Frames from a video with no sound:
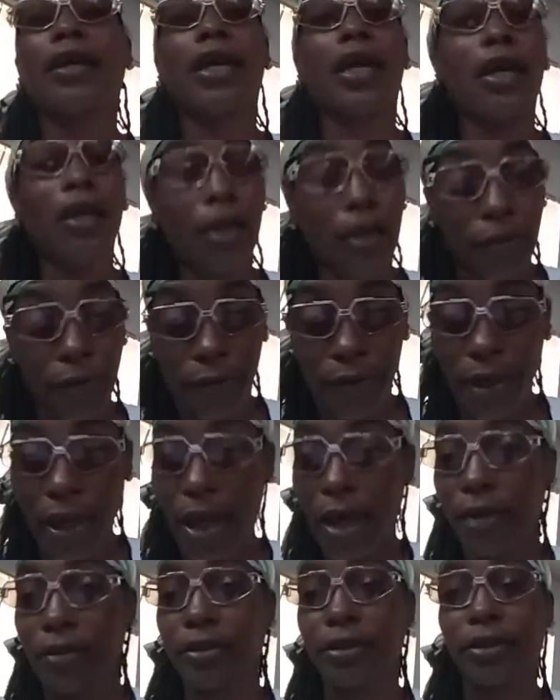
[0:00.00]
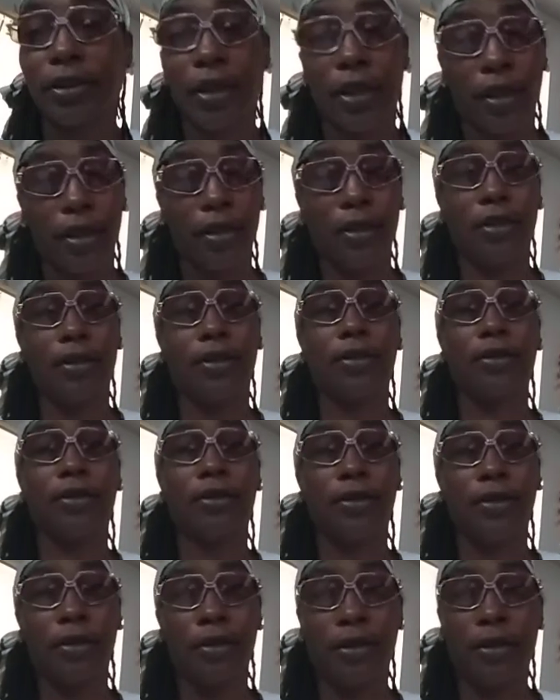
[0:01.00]
and the outside.
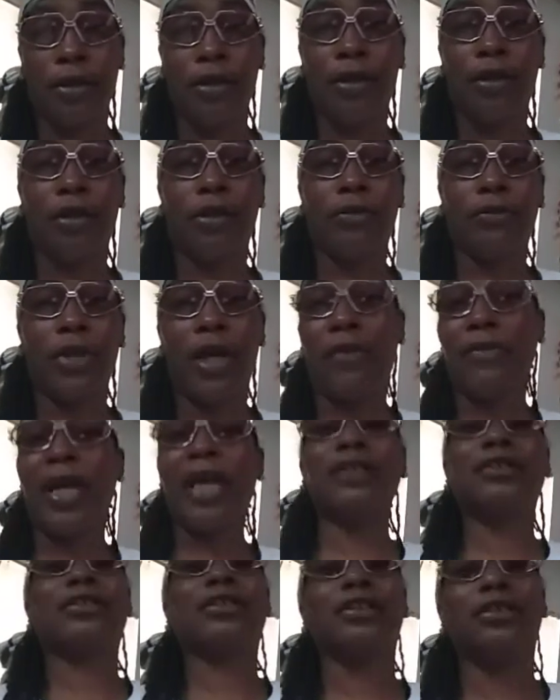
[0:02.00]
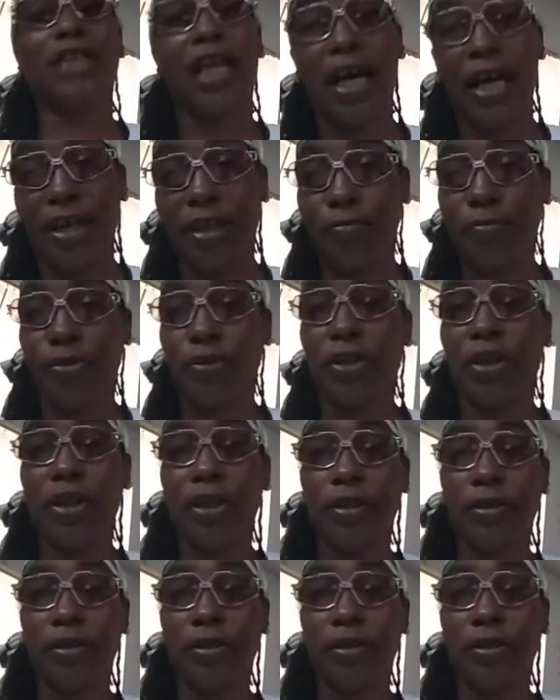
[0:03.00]
Now that's a dying breed.